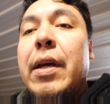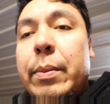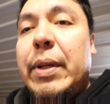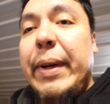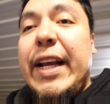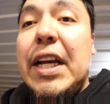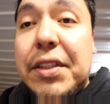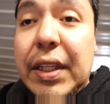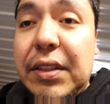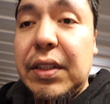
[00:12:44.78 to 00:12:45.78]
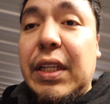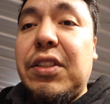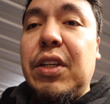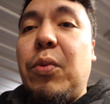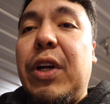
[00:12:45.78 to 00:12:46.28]
be my guest. That's
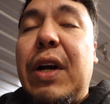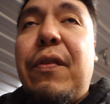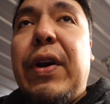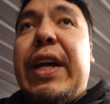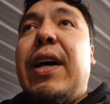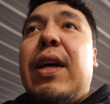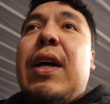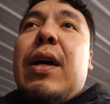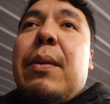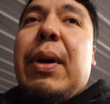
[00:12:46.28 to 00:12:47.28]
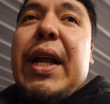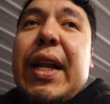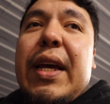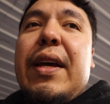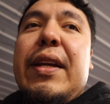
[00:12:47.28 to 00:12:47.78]
a good workout for you.
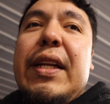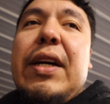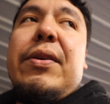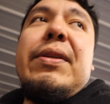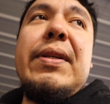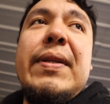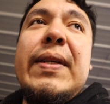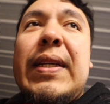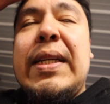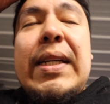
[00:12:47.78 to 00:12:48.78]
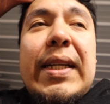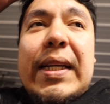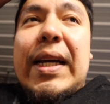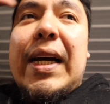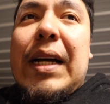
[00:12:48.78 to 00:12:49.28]
But, you know,
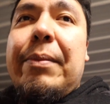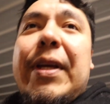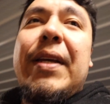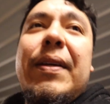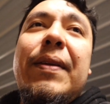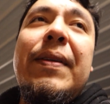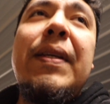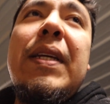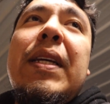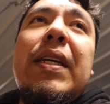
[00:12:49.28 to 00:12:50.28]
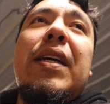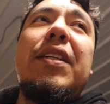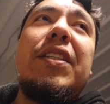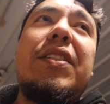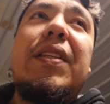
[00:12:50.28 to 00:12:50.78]

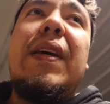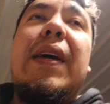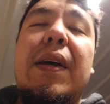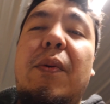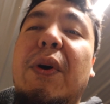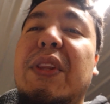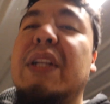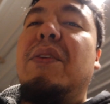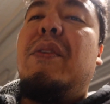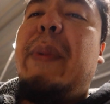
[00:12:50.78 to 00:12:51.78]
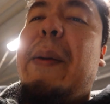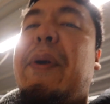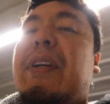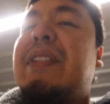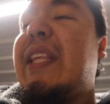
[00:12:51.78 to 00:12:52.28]
it's just one thing to
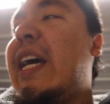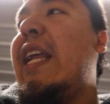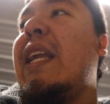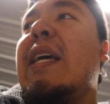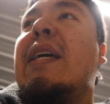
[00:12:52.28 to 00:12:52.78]
remember is that